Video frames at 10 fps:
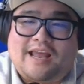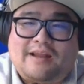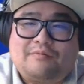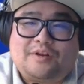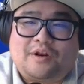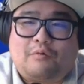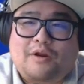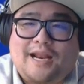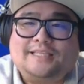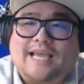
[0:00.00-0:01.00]
and we're
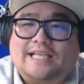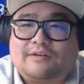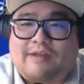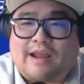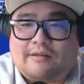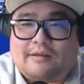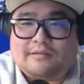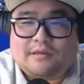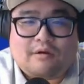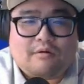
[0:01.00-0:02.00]
kind of dancing around
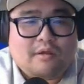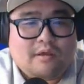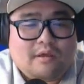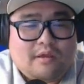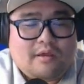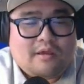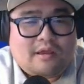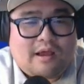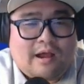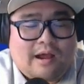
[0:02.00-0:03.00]
it. So,
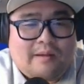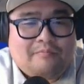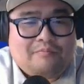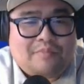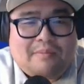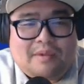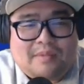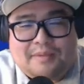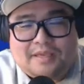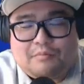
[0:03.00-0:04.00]

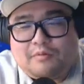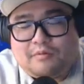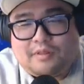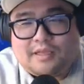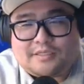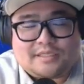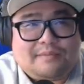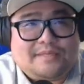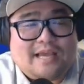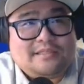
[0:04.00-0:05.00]
maybe let's just
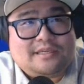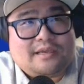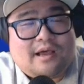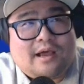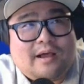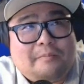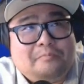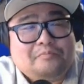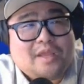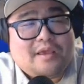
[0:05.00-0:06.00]
keep dancing.
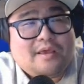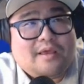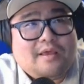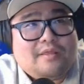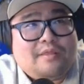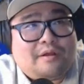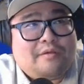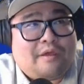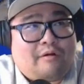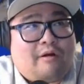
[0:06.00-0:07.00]

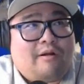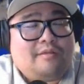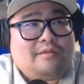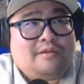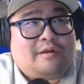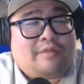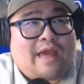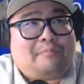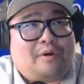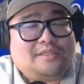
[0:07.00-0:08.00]
There are,
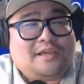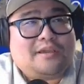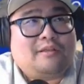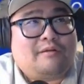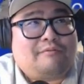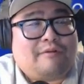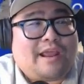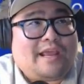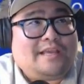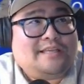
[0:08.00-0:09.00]
that particular
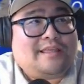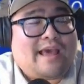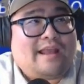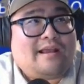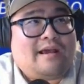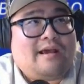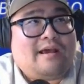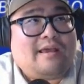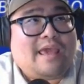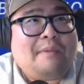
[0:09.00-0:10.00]
phrase and that
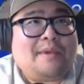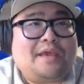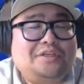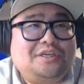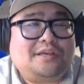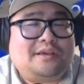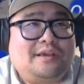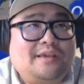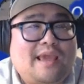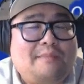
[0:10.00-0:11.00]
image
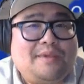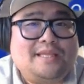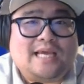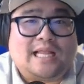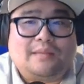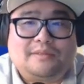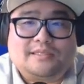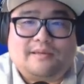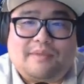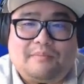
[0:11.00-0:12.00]
can be indelible to
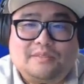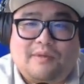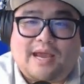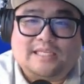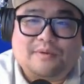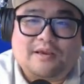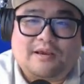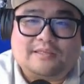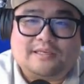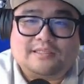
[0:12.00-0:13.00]
some people's minds
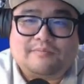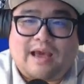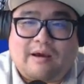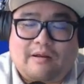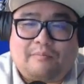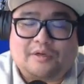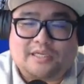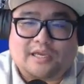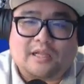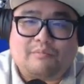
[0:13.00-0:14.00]
because it's about a
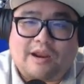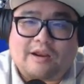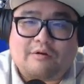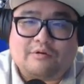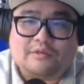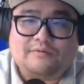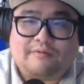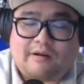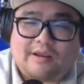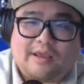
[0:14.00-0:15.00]
particular breaker who's very